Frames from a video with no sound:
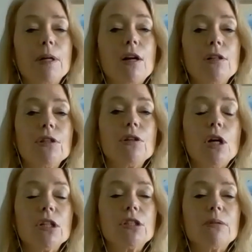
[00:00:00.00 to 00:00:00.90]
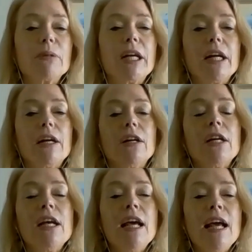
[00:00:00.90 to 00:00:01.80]
but also long-term care.
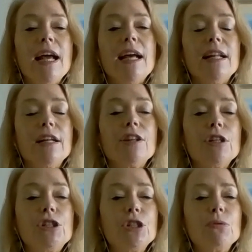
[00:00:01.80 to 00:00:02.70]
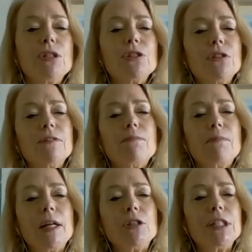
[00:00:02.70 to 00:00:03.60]
Sure. And the two are sort of
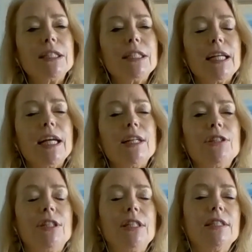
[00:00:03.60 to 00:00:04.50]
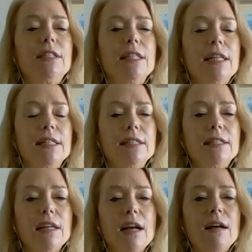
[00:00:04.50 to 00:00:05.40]
melding together these
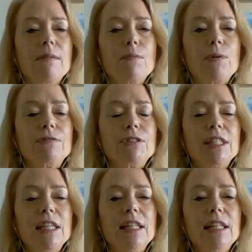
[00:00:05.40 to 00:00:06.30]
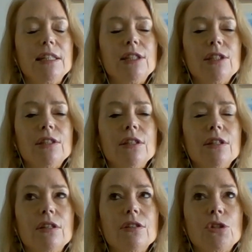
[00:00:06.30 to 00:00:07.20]
days. Um, we've seen this
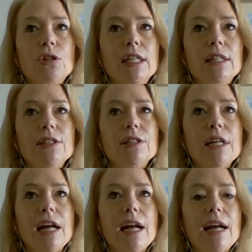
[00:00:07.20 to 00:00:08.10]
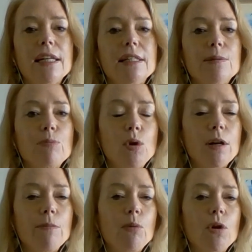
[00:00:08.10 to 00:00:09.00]
trend as more
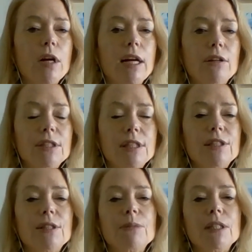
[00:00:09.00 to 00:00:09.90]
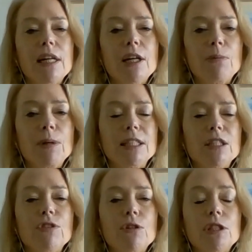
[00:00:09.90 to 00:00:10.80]
and more health systems and health plans
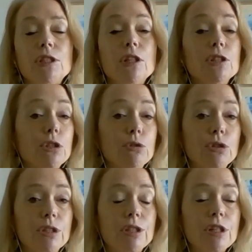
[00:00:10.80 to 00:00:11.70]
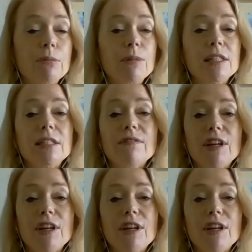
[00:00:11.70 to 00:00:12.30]
focus on the social determinants of